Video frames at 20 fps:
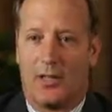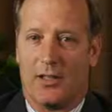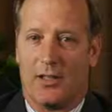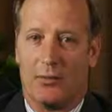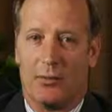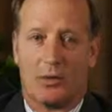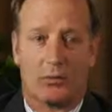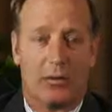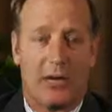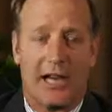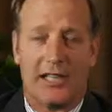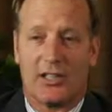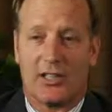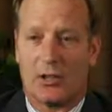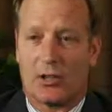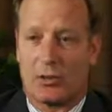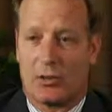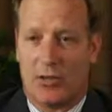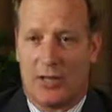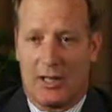We tried to
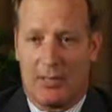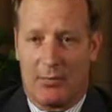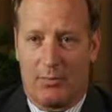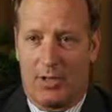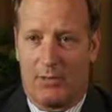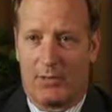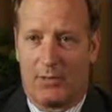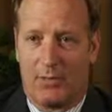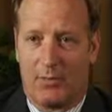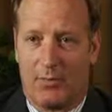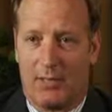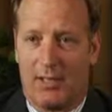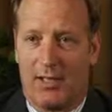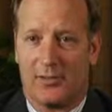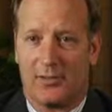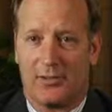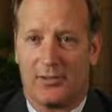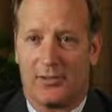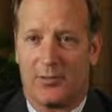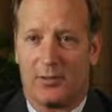do it on a monthly
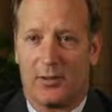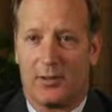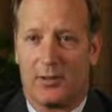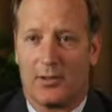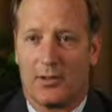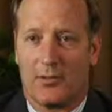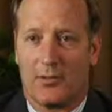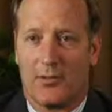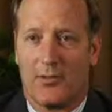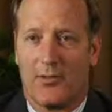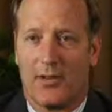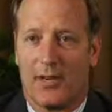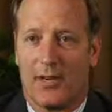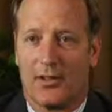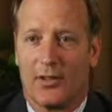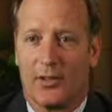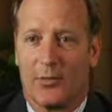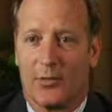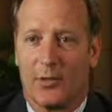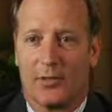basis, but we
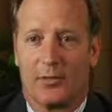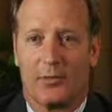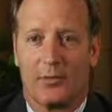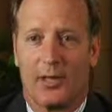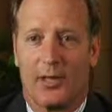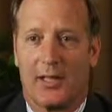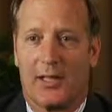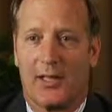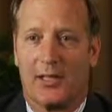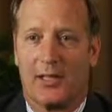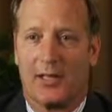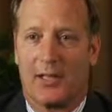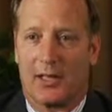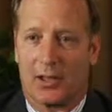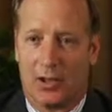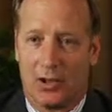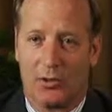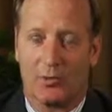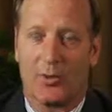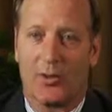found that we were spending a
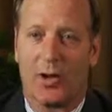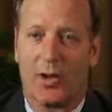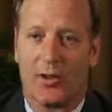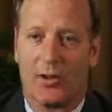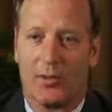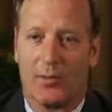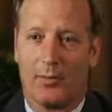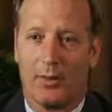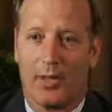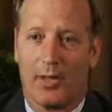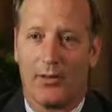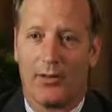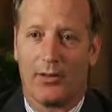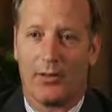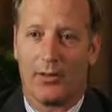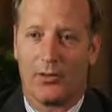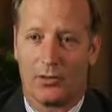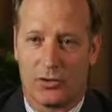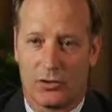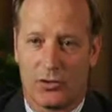good part of the month
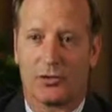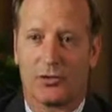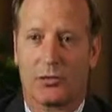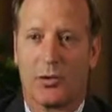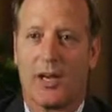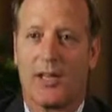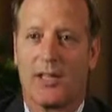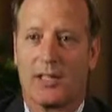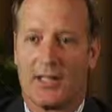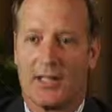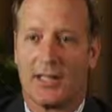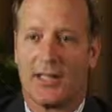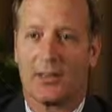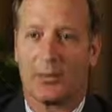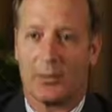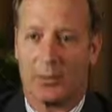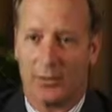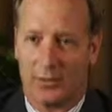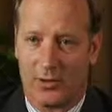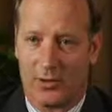just trying to get the
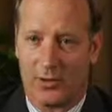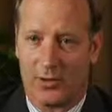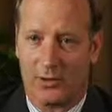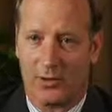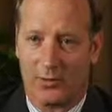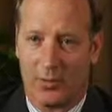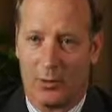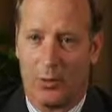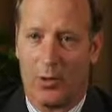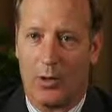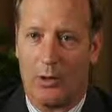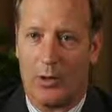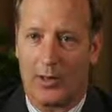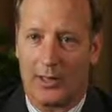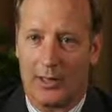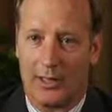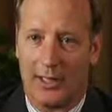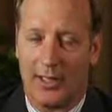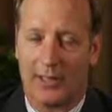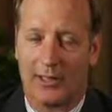results from what we
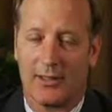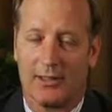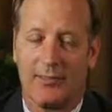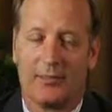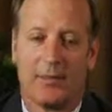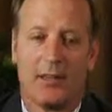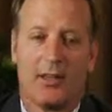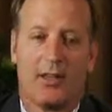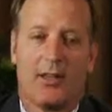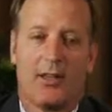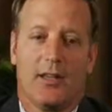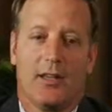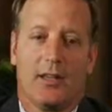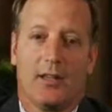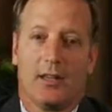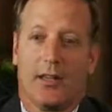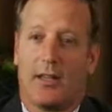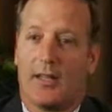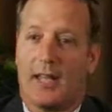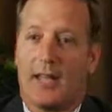collected.
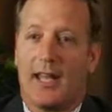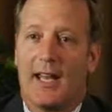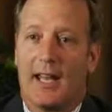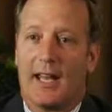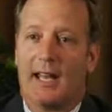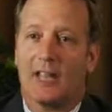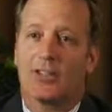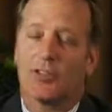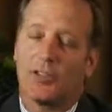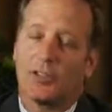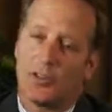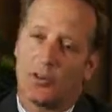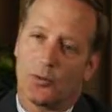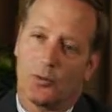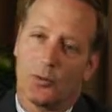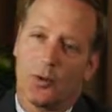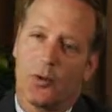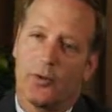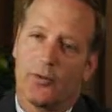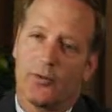That actually
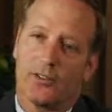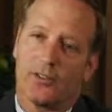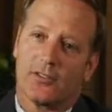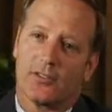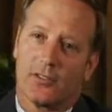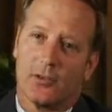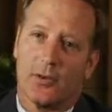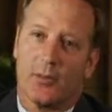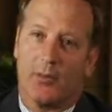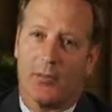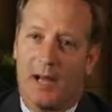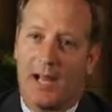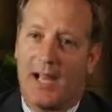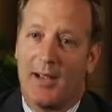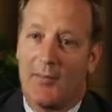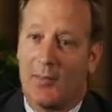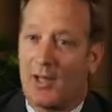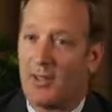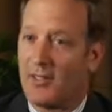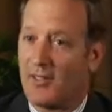drove us to a
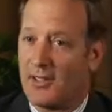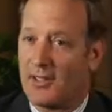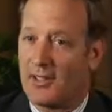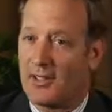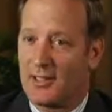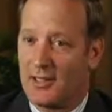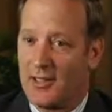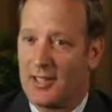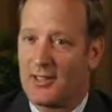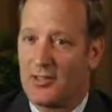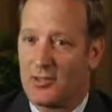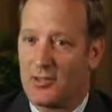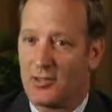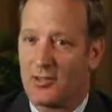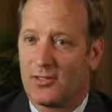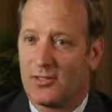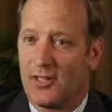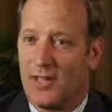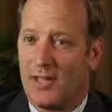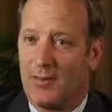bi-monthly collection
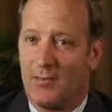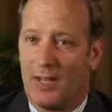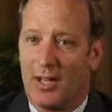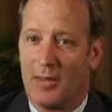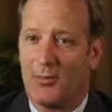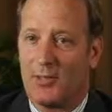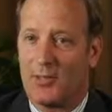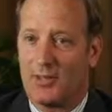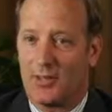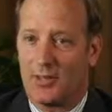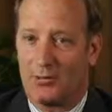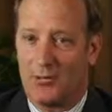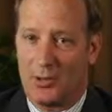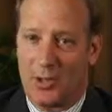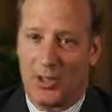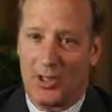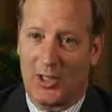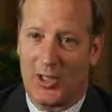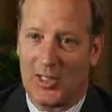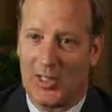scheme, not because we
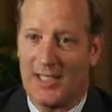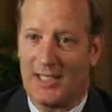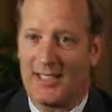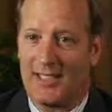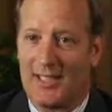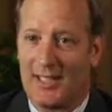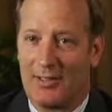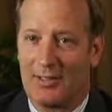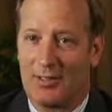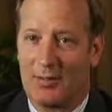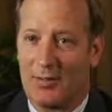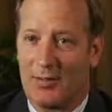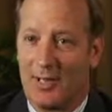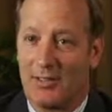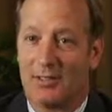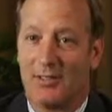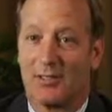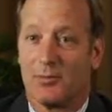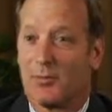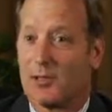only needed it every
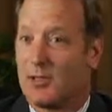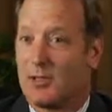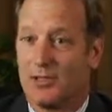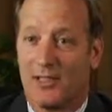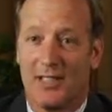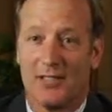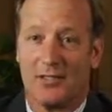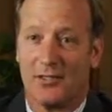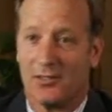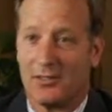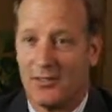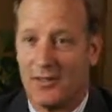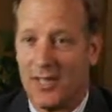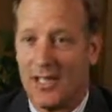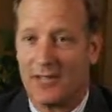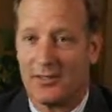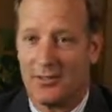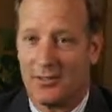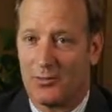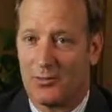month, it's because that's as
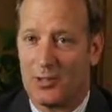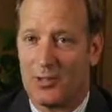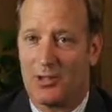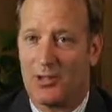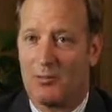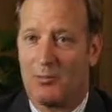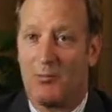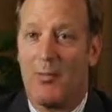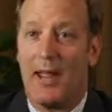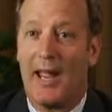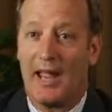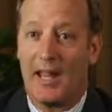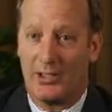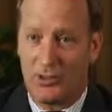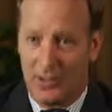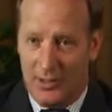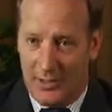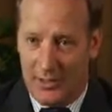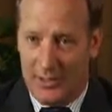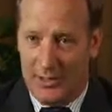fast as we could
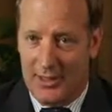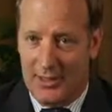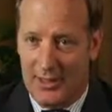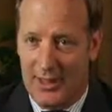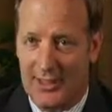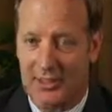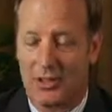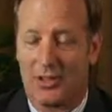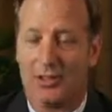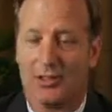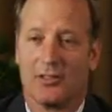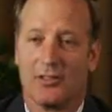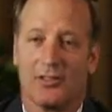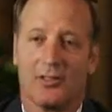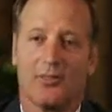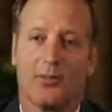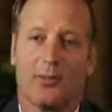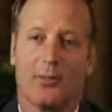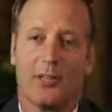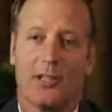manually collect all this
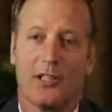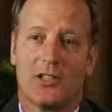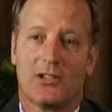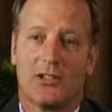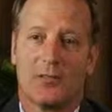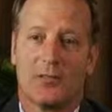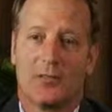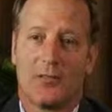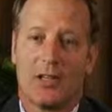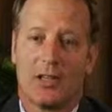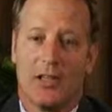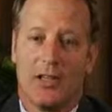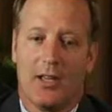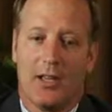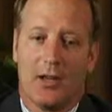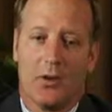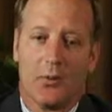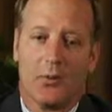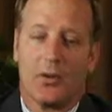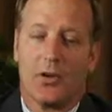information.
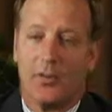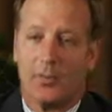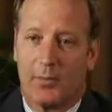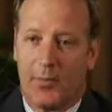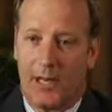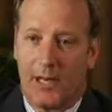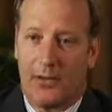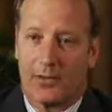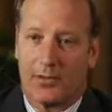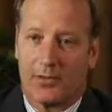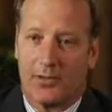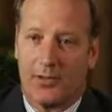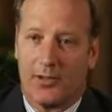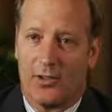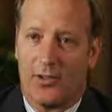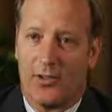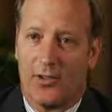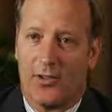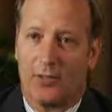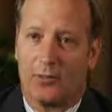With
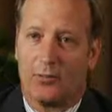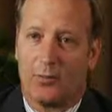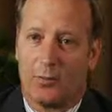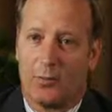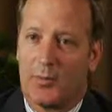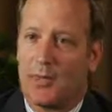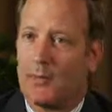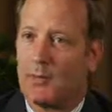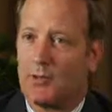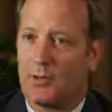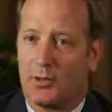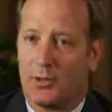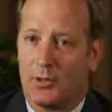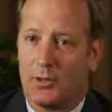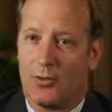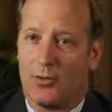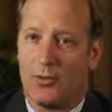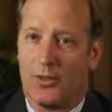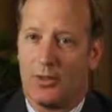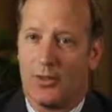PowerSteering, we'll be able to
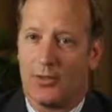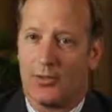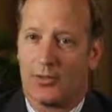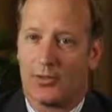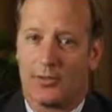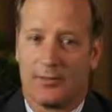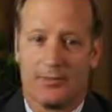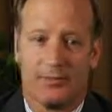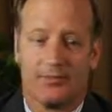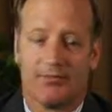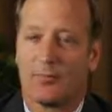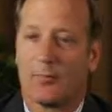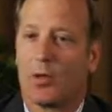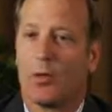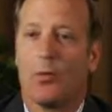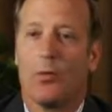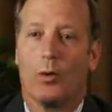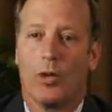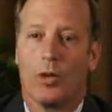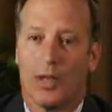do this
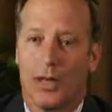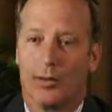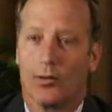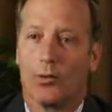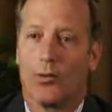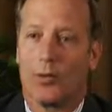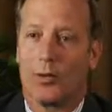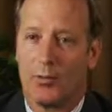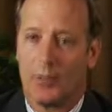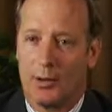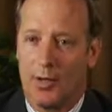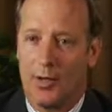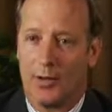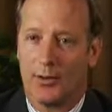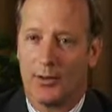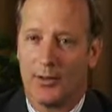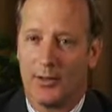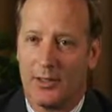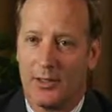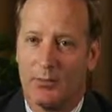whenever we want.
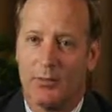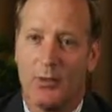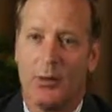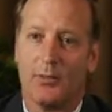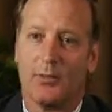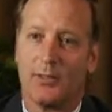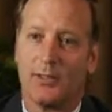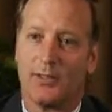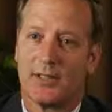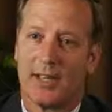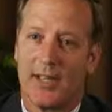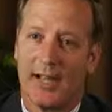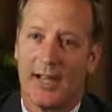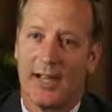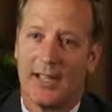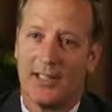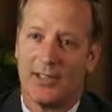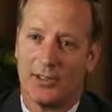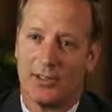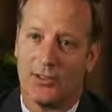It won't be
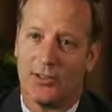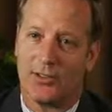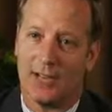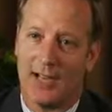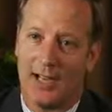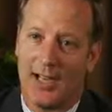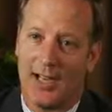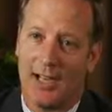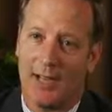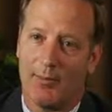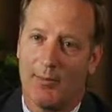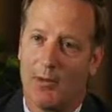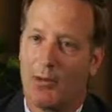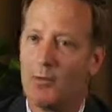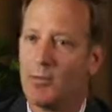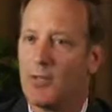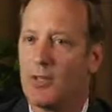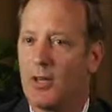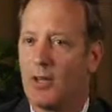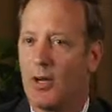tied to time. It will
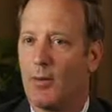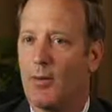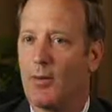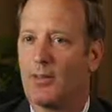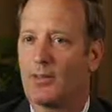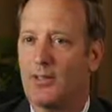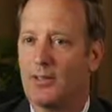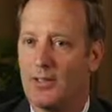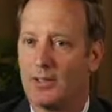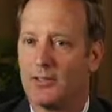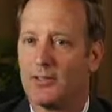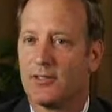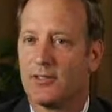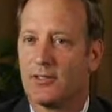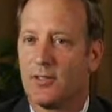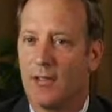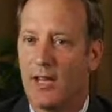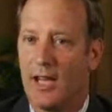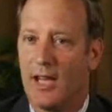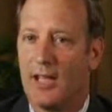be an almost
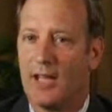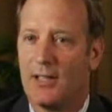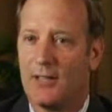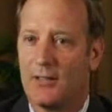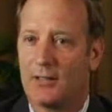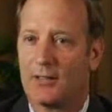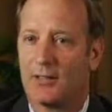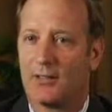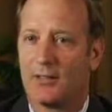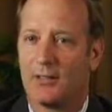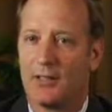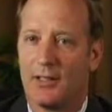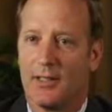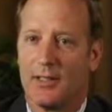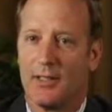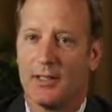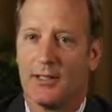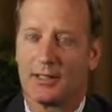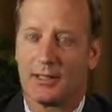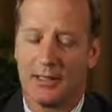instantaneous
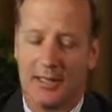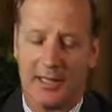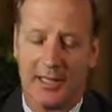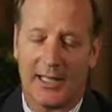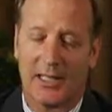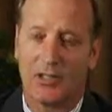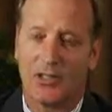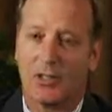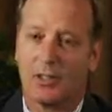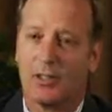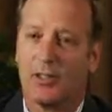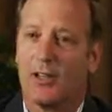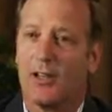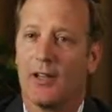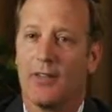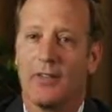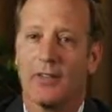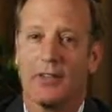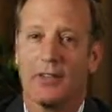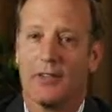collection
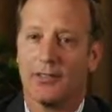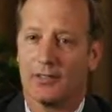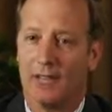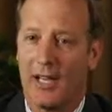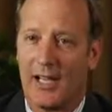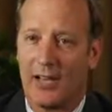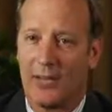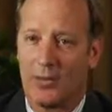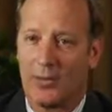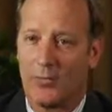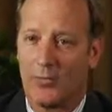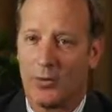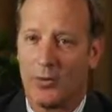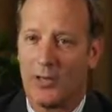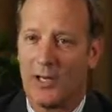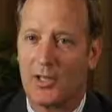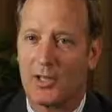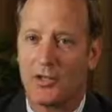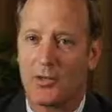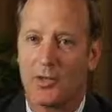of the desired
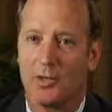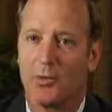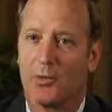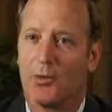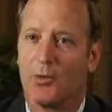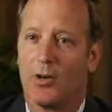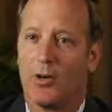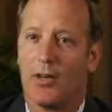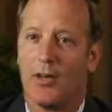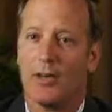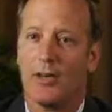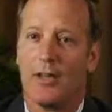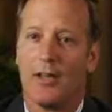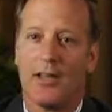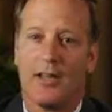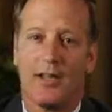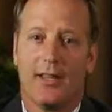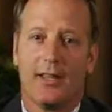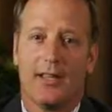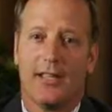information that we want
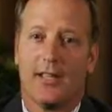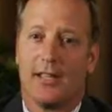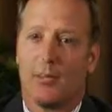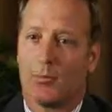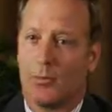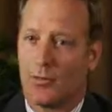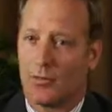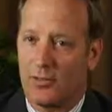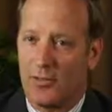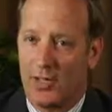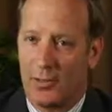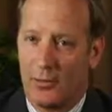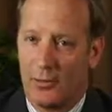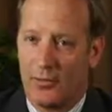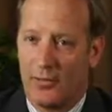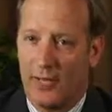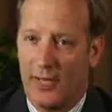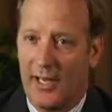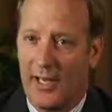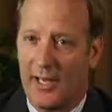in a presentable
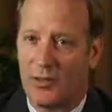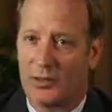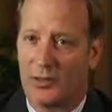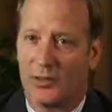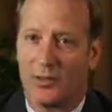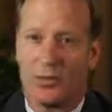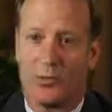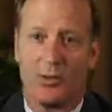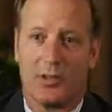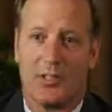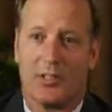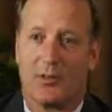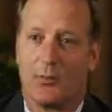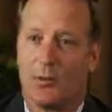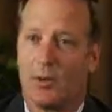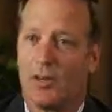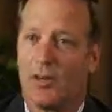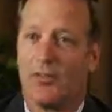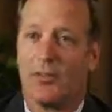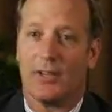fashion that we can
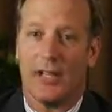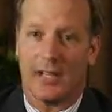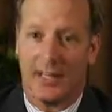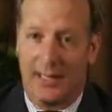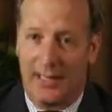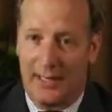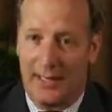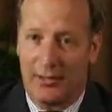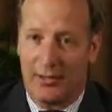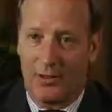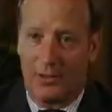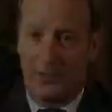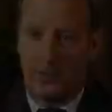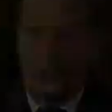brief at any level.